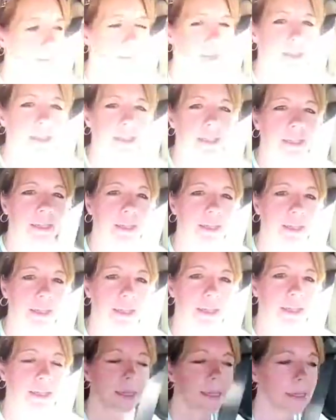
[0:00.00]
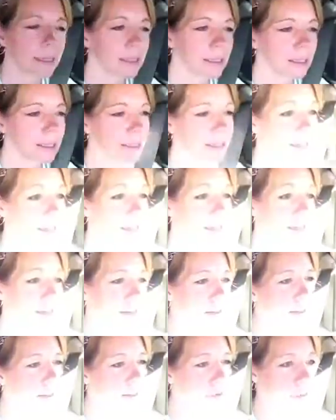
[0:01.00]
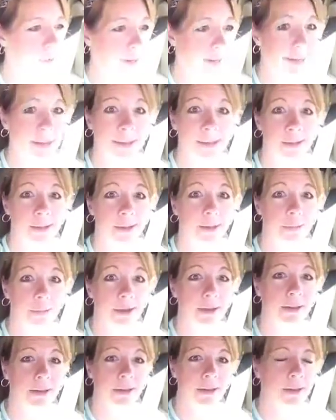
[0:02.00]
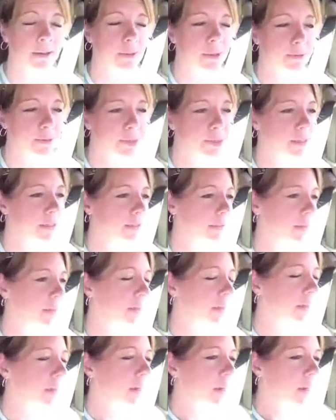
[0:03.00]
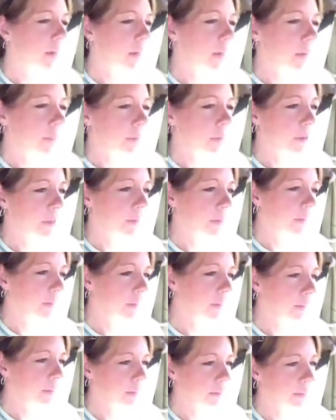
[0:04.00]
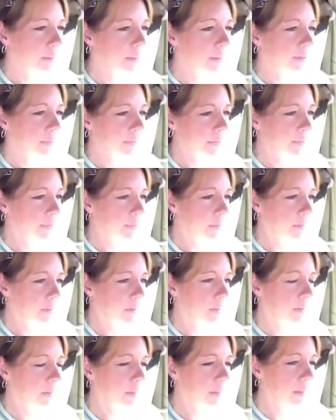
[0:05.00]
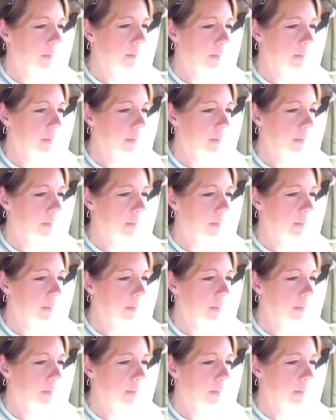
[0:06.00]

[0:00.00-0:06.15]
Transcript: mean. Yeah, ain't no kinda about it. I was mean. But anyway, I